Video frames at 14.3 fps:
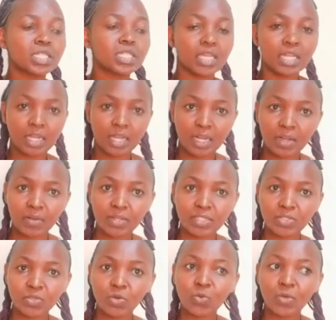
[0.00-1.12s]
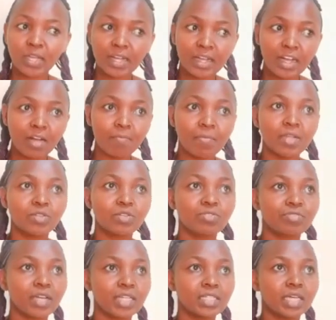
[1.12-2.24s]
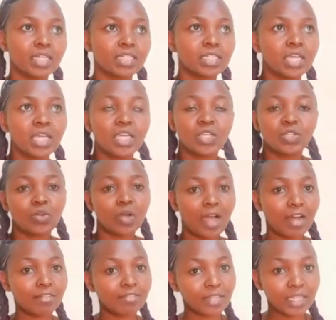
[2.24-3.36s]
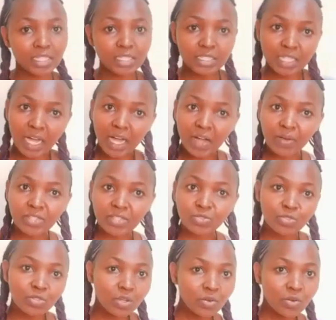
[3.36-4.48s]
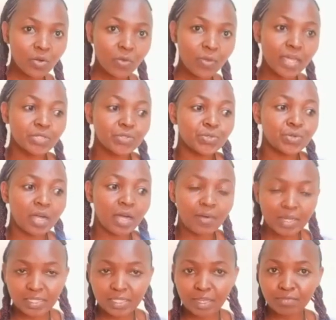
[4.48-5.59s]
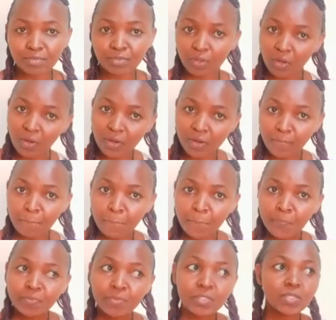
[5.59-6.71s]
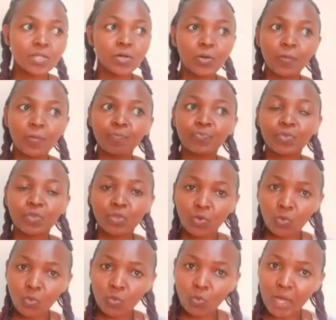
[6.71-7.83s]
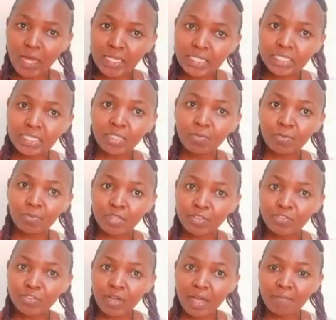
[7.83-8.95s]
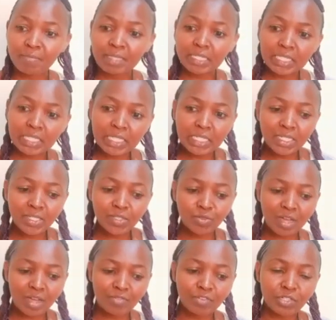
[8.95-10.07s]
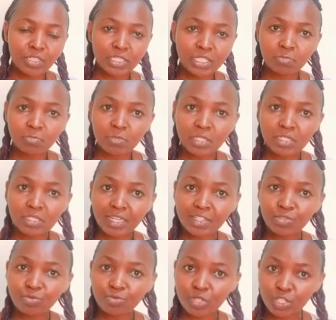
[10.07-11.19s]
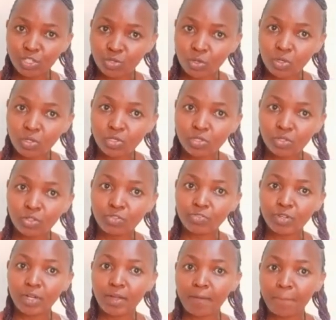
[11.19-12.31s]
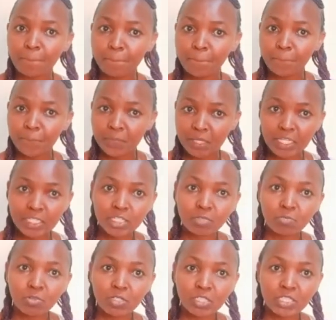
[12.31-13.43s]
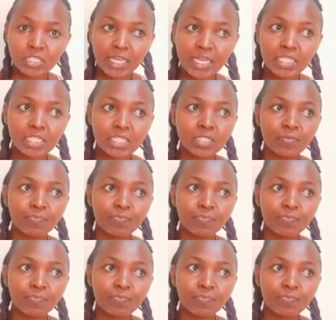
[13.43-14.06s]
10 hours. You'll wake up and you'll find that you have eight hours. You don't know where two hours have gone. So, one tip if you are beginning, you have not yet met that threshold of uh, getting monetized